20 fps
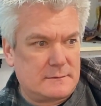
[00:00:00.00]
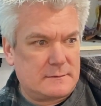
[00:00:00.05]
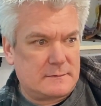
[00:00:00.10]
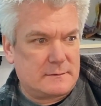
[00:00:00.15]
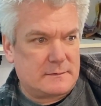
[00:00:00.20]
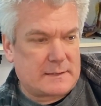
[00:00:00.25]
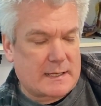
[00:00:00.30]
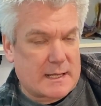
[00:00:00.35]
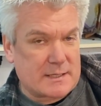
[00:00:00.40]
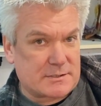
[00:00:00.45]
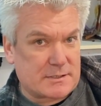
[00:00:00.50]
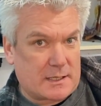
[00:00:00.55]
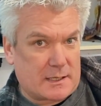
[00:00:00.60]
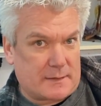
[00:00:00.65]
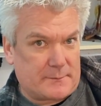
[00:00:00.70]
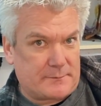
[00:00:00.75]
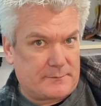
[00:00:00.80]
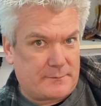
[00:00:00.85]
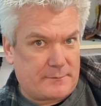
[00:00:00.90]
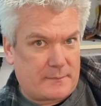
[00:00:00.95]
dash cam
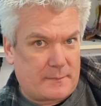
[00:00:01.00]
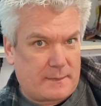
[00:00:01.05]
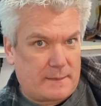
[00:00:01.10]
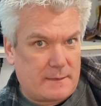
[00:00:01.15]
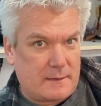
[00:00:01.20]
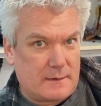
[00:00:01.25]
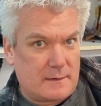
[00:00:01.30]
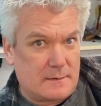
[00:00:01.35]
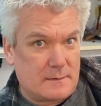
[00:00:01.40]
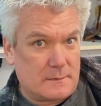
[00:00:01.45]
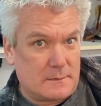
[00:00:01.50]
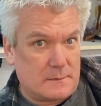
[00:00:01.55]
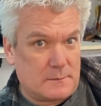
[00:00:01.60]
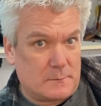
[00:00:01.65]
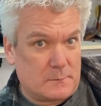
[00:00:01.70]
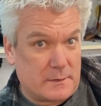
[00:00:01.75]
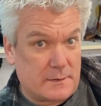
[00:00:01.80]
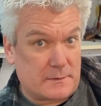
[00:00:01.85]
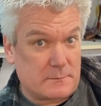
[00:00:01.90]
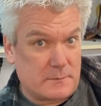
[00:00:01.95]

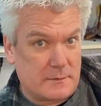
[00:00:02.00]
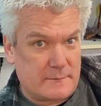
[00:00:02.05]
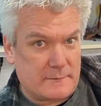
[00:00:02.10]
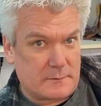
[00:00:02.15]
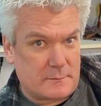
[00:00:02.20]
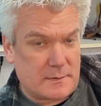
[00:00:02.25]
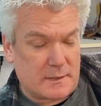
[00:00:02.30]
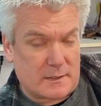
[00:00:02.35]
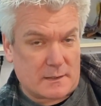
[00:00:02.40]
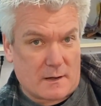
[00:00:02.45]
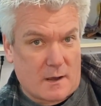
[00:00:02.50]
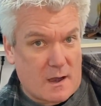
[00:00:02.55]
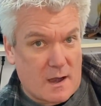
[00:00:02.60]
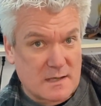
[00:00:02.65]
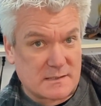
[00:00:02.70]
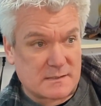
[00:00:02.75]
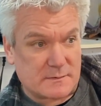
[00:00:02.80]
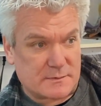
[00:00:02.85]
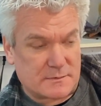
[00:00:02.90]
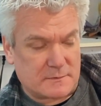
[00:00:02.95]
with a rear view mirror.
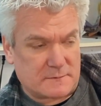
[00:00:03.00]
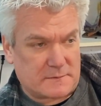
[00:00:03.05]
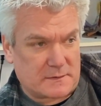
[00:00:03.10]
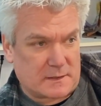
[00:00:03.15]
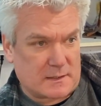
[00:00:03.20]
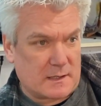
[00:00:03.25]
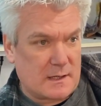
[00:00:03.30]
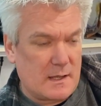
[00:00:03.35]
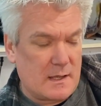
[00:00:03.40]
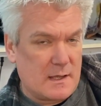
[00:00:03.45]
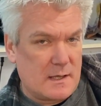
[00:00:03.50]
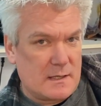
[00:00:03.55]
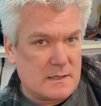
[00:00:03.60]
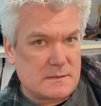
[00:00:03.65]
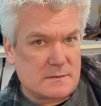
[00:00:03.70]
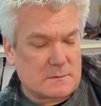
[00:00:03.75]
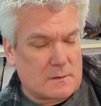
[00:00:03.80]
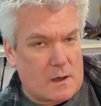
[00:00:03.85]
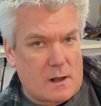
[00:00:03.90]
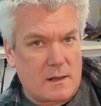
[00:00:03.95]
Awesome so far.
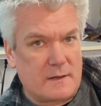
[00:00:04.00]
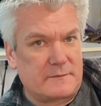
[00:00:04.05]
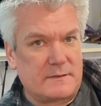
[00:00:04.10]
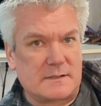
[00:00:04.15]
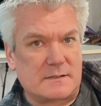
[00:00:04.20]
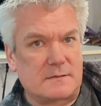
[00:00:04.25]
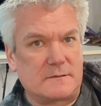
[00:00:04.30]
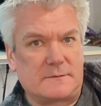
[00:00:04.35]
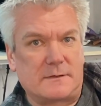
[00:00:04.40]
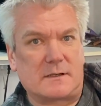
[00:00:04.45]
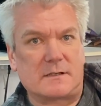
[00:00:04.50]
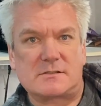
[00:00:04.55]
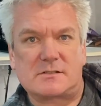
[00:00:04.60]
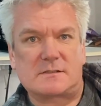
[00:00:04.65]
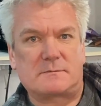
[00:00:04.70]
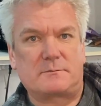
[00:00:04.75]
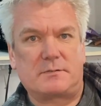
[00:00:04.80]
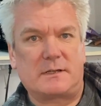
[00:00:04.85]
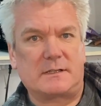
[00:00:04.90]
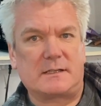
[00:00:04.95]
So all I've done so far is
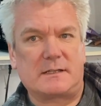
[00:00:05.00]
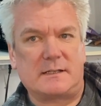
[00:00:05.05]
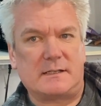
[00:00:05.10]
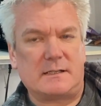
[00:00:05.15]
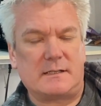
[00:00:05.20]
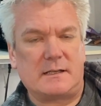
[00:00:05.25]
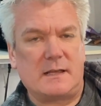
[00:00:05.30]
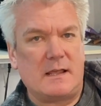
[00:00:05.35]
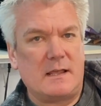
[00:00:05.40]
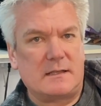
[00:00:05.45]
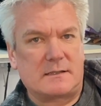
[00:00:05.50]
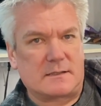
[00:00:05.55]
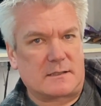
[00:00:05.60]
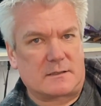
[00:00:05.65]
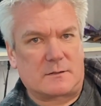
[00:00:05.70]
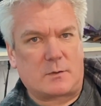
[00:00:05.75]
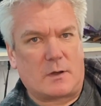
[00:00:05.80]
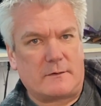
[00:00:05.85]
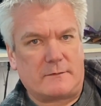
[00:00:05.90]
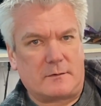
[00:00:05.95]
just plugged it in to the
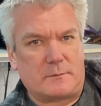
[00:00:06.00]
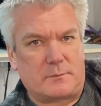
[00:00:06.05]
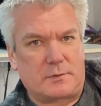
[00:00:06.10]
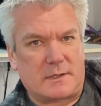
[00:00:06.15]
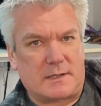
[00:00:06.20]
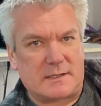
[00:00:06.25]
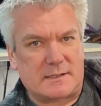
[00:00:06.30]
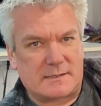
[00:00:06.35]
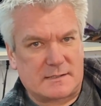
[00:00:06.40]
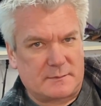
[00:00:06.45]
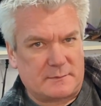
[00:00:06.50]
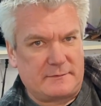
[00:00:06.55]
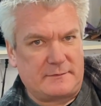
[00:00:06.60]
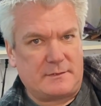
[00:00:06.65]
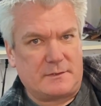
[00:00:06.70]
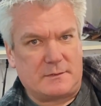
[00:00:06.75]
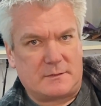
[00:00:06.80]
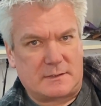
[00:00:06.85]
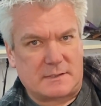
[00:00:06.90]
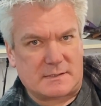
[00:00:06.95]
12-volt plug. Some of you
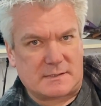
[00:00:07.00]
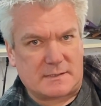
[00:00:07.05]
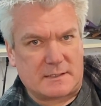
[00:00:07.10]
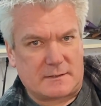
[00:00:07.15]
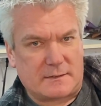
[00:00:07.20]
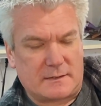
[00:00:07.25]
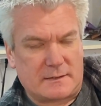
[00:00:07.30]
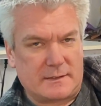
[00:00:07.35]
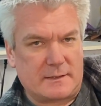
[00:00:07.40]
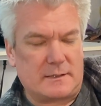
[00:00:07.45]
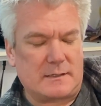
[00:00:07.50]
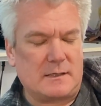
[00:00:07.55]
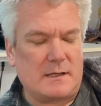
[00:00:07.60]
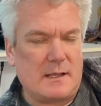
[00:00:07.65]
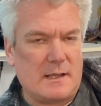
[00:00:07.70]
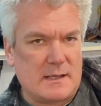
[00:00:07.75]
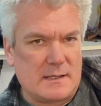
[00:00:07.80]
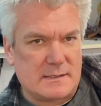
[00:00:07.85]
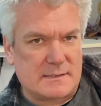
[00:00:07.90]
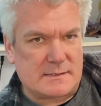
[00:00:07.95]
know it as a cigarette lighter.
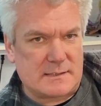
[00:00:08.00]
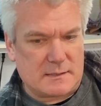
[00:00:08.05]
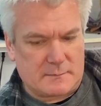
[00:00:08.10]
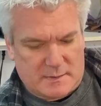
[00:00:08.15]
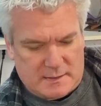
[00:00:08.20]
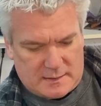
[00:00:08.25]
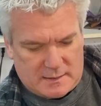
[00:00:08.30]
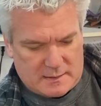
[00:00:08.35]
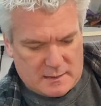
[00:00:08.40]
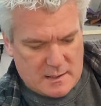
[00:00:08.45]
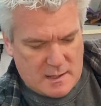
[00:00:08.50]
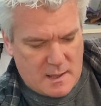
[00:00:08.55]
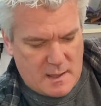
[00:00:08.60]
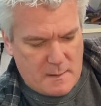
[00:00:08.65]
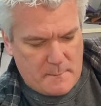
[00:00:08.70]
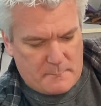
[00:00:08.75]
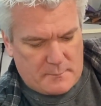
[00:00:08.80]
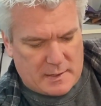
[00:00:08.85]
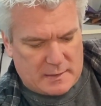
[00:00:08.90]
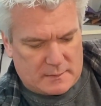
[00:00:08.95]
Same idea.
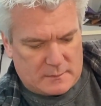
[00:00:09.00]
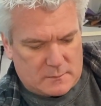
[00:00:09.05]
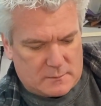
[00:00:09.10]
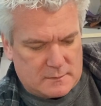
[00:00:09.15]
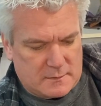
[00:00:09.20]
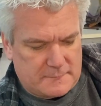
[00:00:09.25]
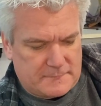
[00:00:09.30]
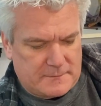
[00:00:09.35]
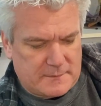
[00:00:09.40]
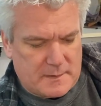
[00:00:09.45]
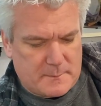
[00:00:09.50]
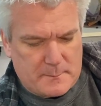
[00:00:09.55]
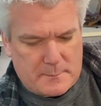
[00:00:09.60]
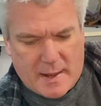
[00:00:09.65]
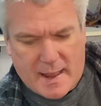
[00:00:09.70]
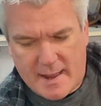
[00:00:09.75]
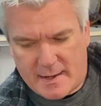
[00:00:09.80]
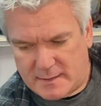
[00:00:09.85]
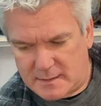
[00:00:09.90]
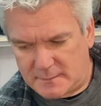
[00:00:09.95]
But in order for the It has
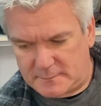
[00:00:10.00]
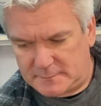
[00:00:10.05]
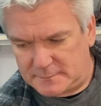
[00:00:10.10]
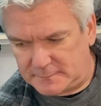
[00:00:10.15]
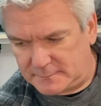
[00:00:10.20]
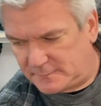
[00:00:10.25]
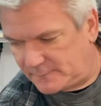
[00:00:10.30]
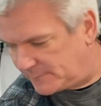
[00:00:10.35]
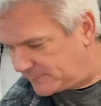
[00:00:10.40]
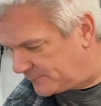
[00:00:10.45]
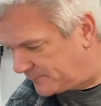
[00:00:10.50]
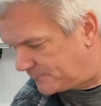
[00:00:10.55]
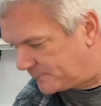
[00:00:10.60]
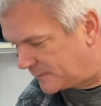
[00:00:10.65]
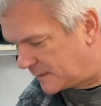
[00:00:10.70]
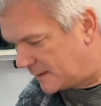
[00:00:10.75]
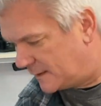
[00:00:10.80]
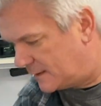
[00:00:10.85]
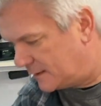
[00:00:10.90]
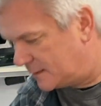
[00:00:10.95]
a really cool picture,
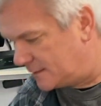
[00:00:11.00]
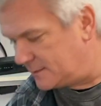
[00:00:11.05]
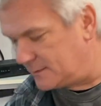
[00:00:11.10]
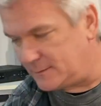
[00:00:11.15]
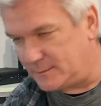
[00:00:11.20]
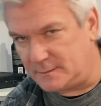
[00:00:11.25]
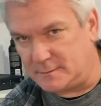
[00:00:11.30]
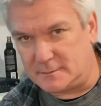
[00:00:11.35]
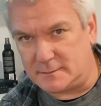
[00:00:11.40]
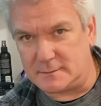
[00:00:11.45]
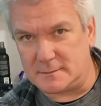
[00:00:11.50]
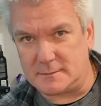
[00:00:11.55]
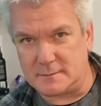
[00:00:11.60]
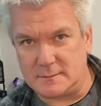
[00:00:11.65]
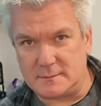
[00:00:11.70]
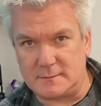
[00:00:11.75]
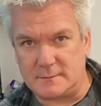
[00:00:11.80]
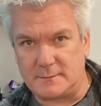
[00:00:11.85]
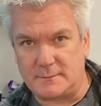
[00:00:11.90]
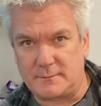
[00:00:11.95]
actually. It's actually
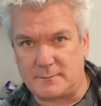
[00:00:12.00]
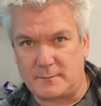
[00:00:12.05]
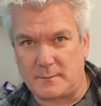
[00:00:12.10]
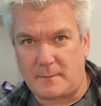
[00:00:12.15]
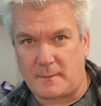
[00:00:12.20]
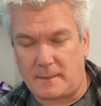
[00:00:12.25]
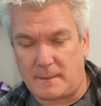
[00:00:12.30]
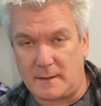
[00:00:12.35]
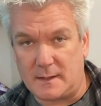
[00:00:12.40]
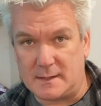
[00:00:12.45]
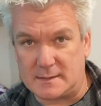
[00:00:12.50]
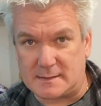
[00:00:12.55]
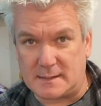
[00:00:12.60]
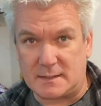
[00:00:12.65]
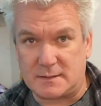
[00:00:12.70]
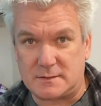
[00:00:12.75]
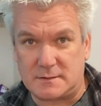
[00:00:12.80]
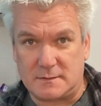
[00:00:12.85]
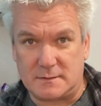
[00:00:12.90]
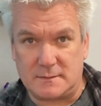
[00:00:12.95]
quite cool. For the
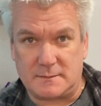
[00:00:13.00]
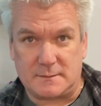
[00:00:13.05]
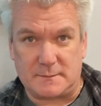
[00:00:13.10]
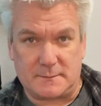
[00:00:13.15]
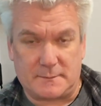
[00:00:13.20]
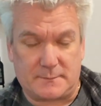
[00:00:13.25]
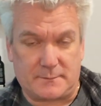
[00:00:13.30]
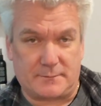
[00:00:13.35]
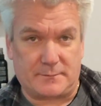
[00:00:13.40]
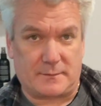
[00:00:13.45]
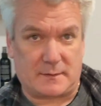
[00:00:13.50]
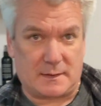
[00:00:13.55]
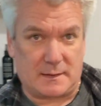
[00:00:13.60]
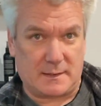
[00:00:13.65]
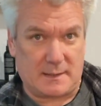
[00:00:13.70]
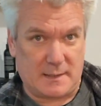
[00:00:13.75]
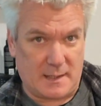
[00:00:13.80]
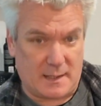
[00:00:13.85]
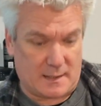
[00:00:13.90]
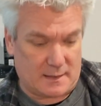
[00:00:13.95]
price, it's awesome.
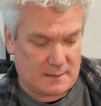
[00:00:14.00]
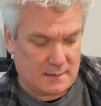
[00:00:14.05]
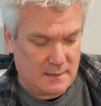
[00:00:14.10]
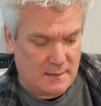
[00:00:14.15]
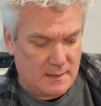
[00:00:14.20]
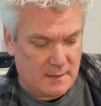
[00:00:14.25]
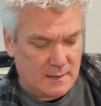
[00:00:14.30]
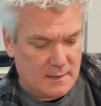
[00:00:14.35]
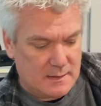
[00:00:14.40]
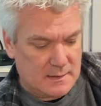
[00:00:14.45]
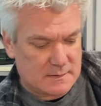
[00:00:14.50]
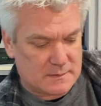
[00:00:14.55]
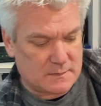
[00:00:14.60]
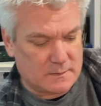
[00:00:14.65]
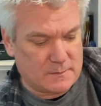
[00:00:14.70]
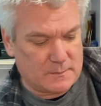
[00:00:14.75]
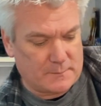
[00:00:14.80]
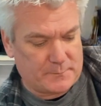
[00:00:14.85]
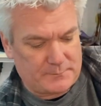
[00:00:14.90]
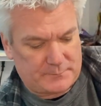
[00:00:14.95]
Yeah.
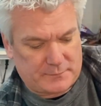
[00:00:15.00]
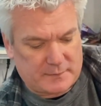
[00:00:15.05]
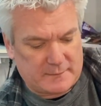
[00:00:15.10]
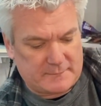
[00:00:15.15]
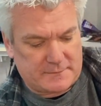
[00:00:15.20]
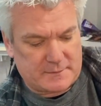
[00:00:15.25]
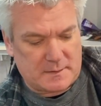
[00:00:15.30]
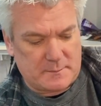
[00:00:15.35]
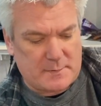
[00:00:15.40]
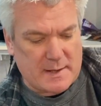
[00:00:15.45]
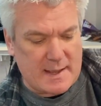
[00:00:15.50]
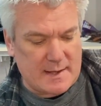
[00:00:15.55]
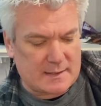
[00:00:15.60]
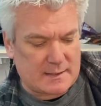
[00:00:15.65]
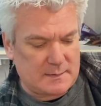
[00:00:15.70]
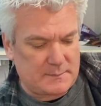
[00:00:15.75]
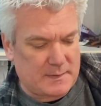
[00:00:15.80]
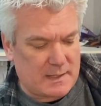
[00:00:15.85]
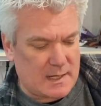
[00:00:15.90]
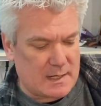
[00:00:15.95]
So for the
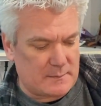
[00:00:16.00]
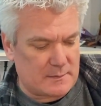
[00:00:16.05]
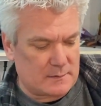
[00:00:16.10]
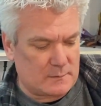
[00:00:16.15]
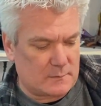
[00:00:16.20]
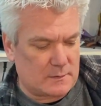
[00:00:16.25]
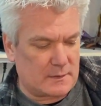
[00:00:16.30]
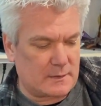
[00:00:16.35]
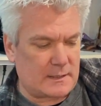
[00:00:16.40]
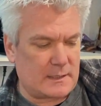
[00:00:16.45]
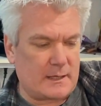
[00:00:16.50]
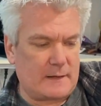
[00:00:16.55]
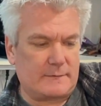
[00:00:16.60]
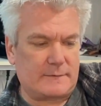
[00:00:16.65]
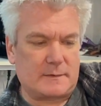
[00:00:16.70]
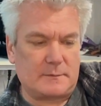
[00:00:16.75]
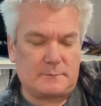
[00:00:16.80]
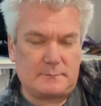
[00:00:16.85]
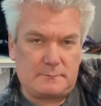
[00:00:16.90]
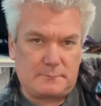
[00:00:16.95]
backup camera to work, you have
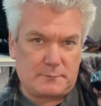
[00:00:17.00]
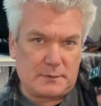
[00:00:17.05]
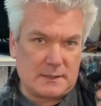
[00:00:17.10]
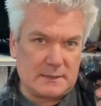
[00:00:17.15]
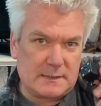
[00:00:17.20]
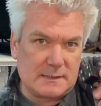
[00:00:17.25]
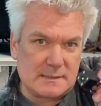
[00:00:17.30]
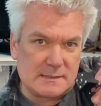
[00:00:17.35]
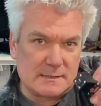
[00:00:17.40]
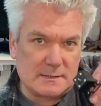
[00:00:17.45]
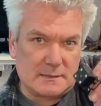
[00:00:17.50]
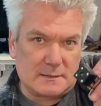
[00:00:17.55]
to plug this little